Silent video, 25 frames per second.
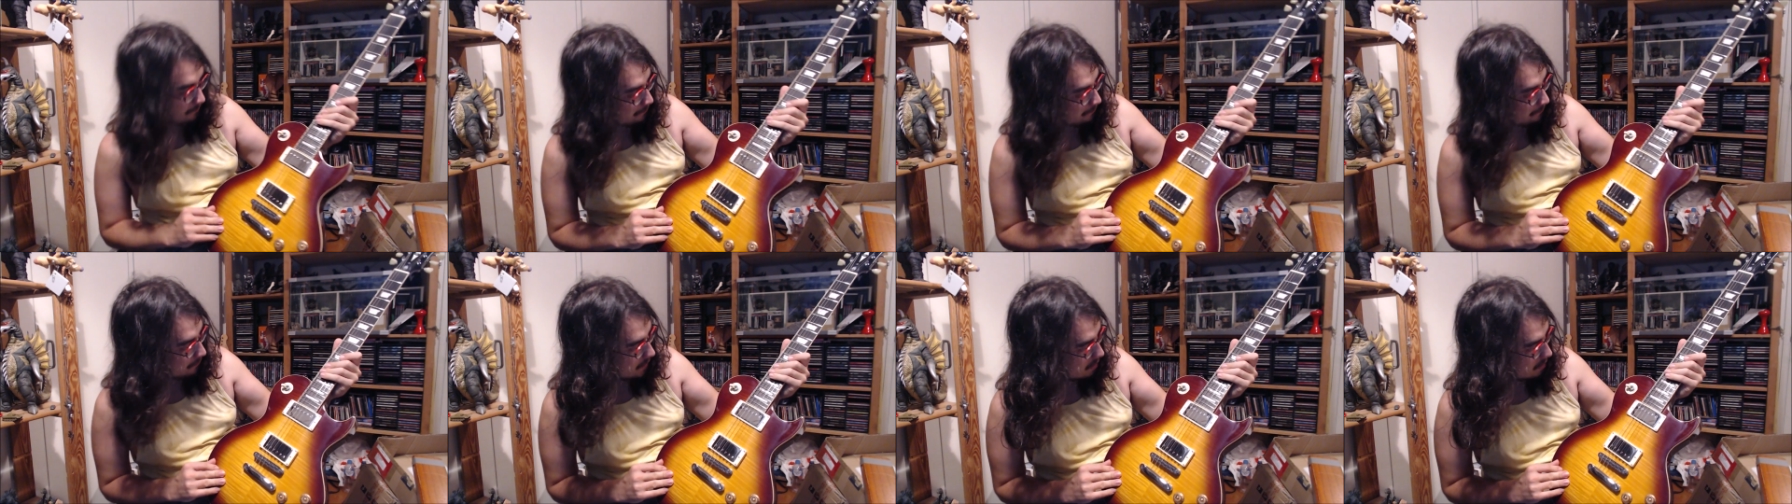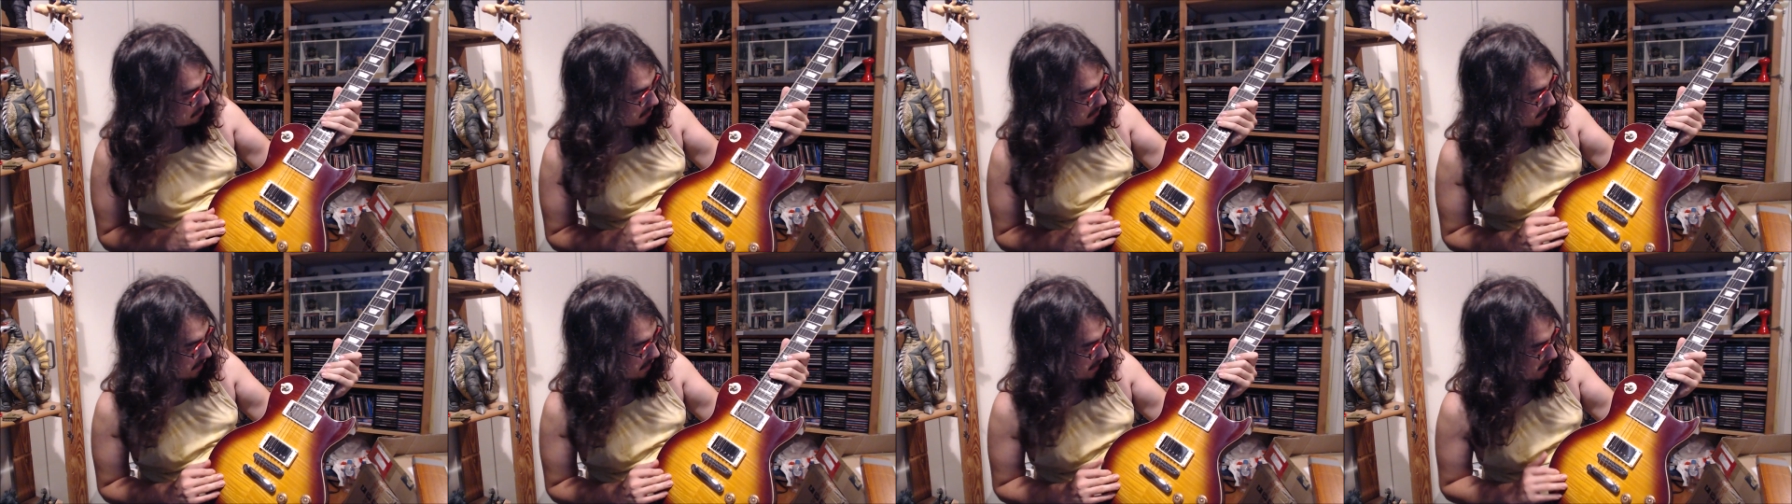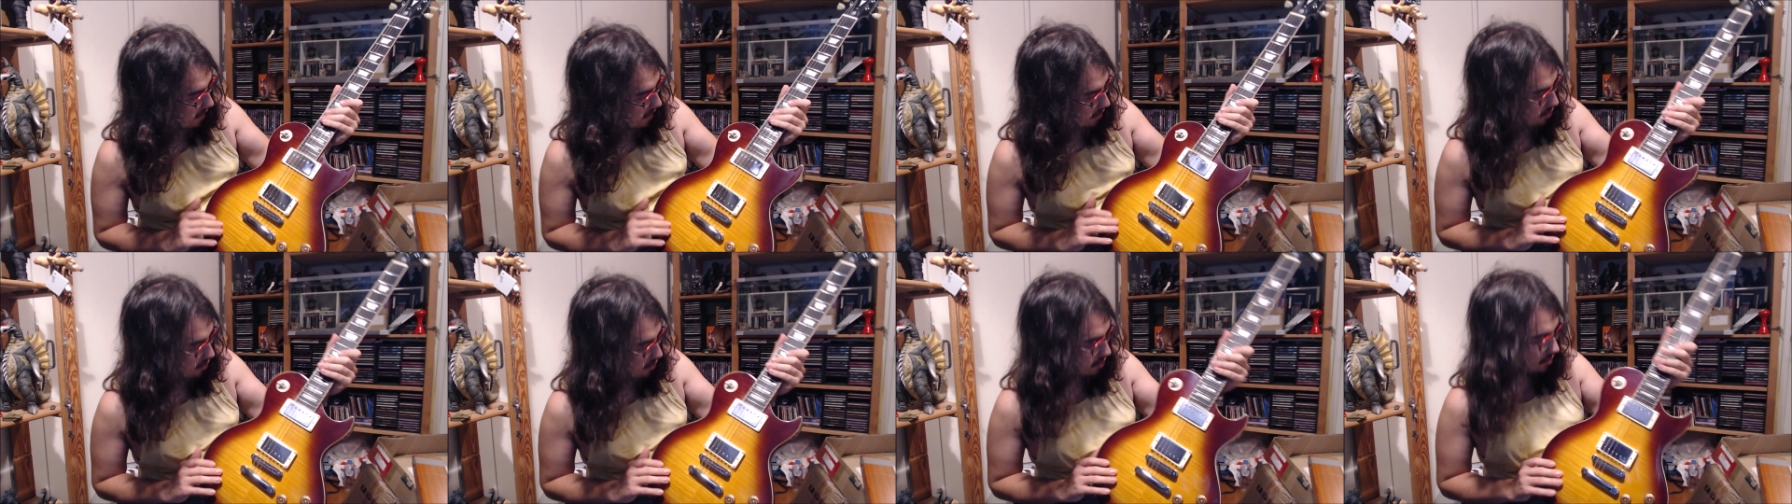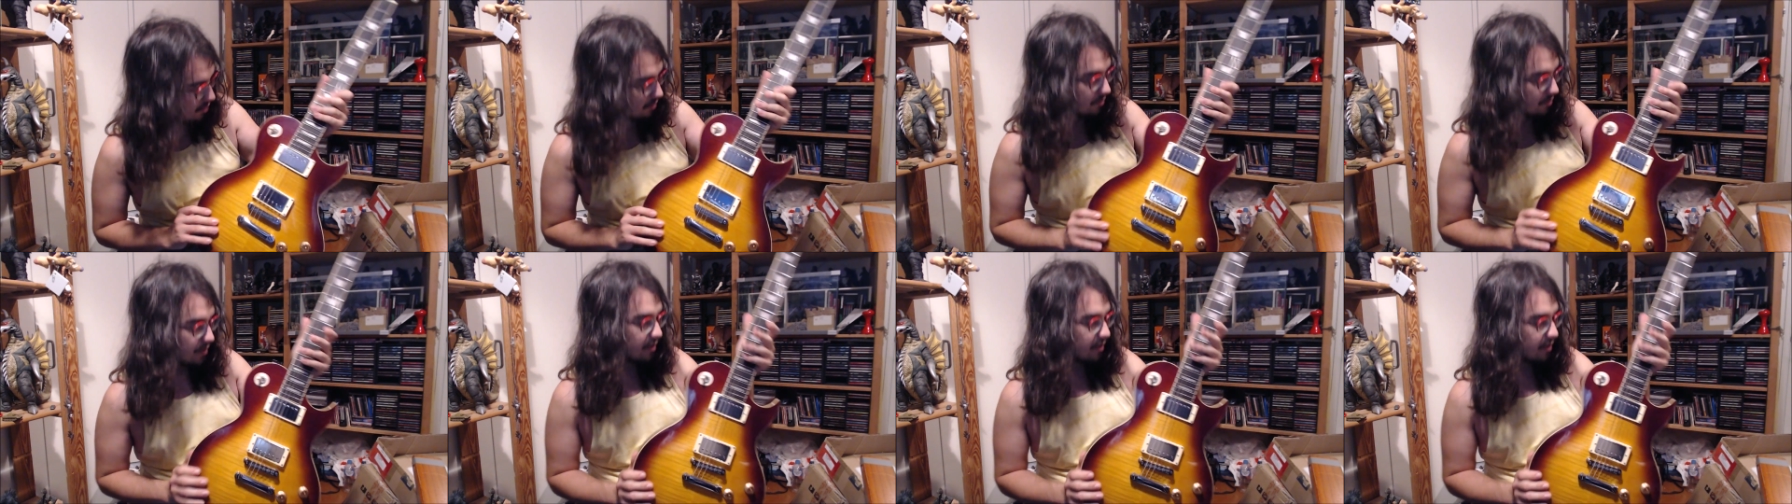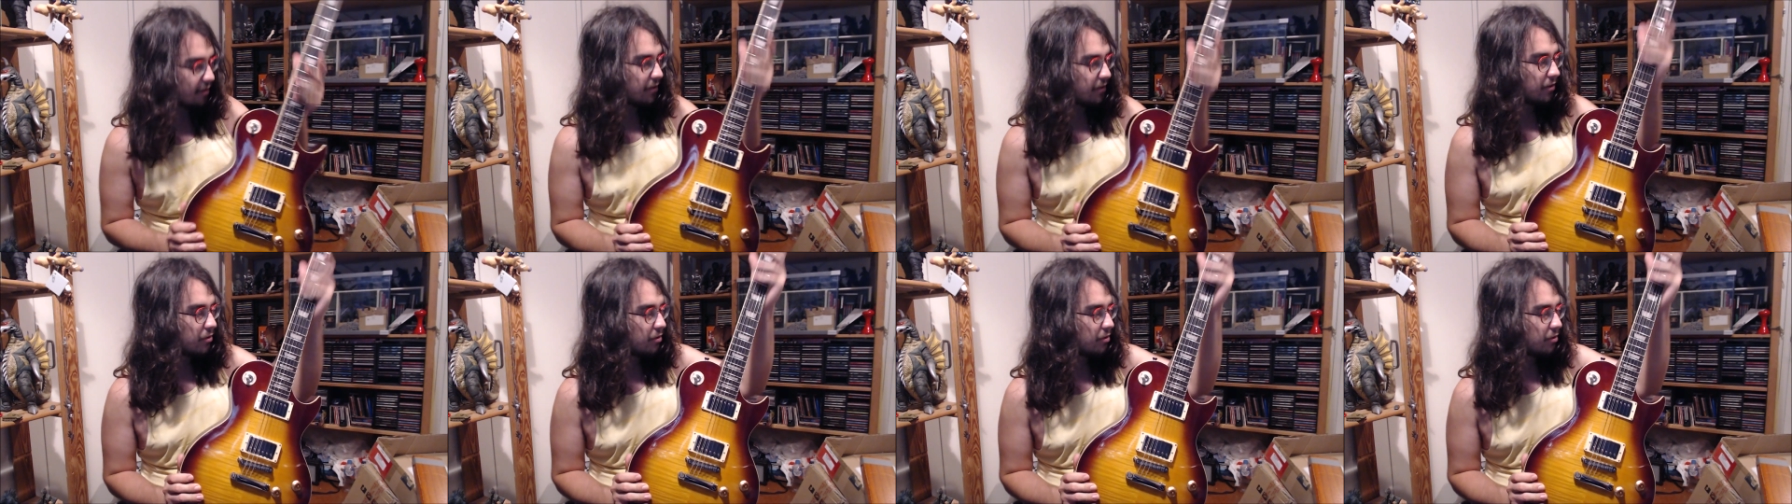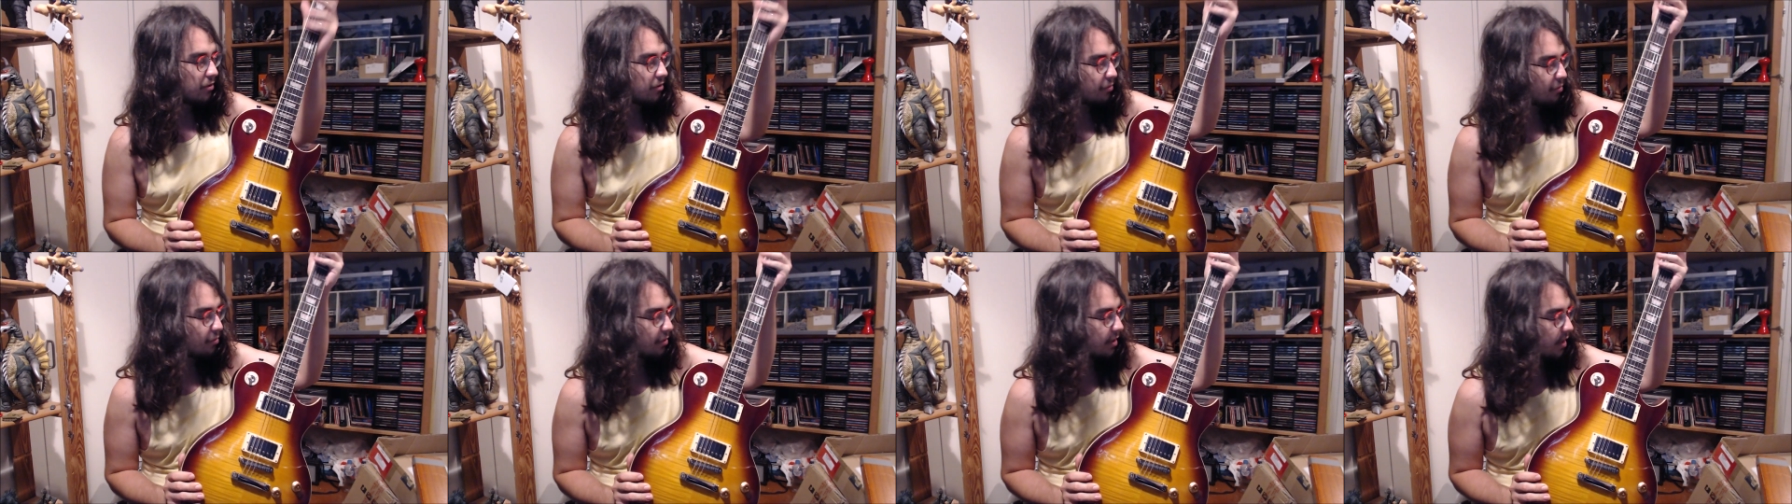I'm glad I chose it because it looks
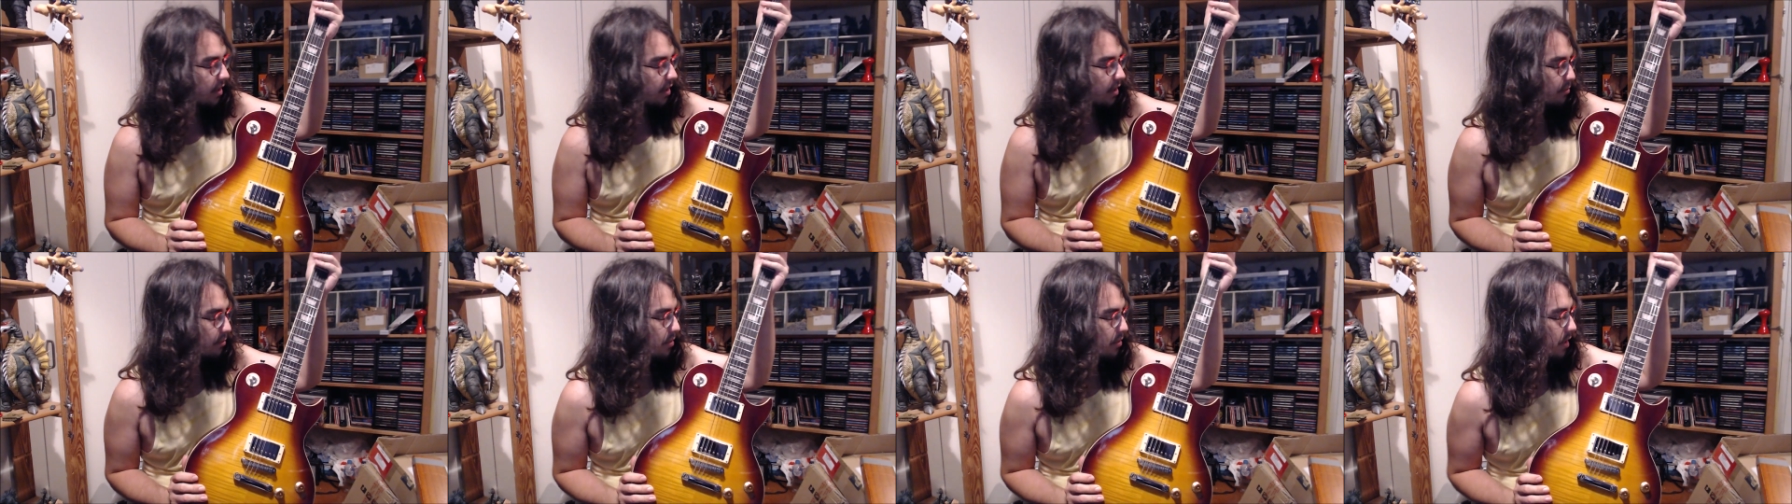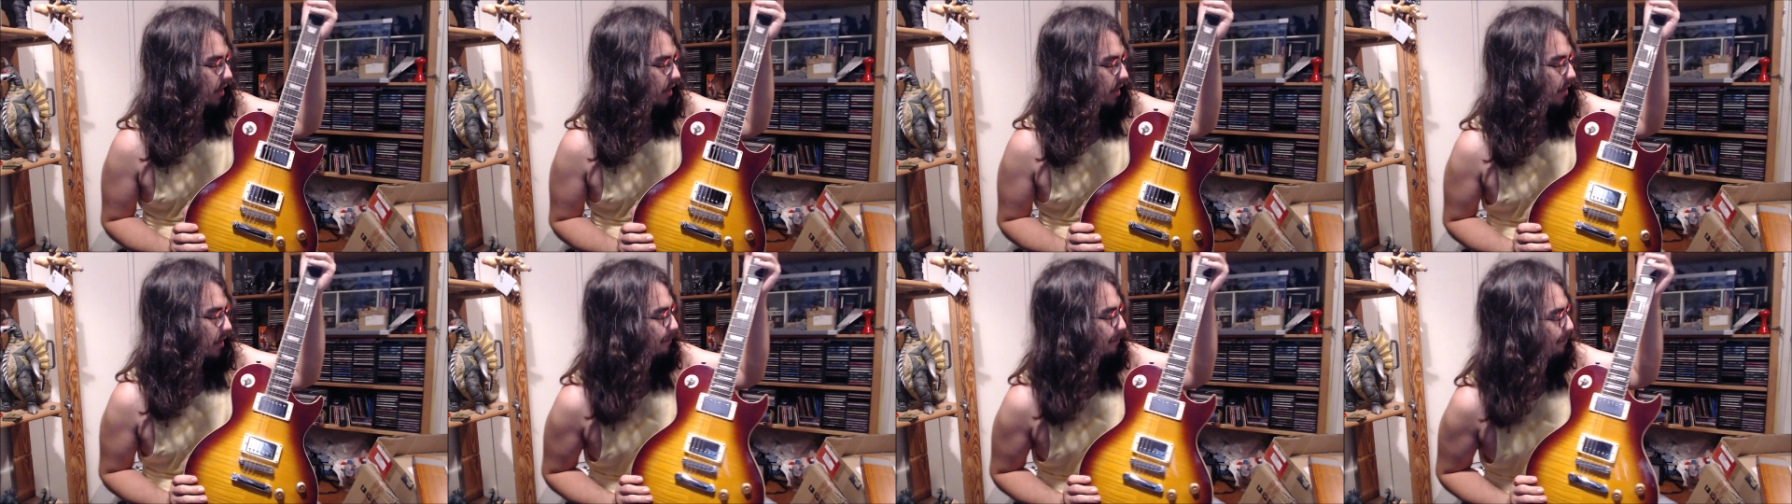really pretty.